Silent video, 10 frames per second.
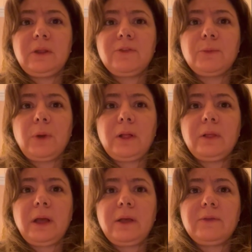as well
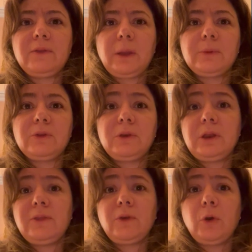as the
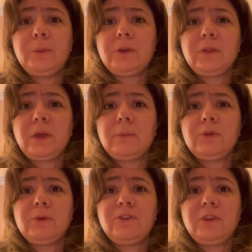opportunities open to them
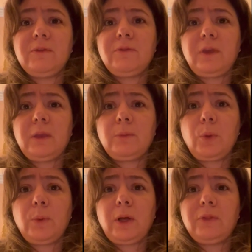to achieve fame,
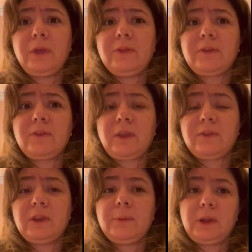wealth, and success
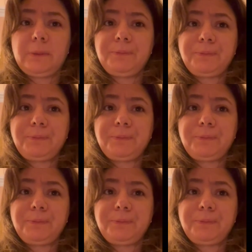at Ibadan.